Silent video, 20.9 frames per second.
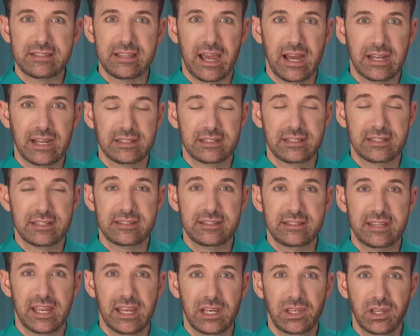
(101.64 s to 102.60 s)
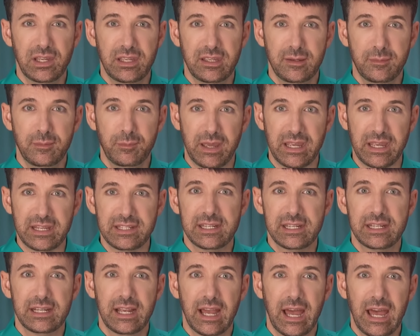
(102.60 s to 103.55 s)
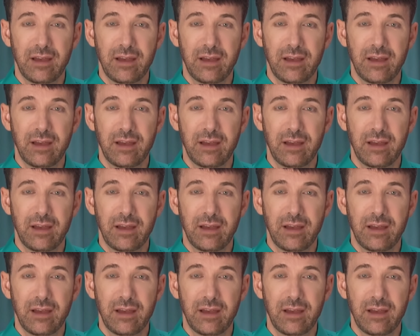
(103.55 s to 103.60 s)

started his tenure in Beijing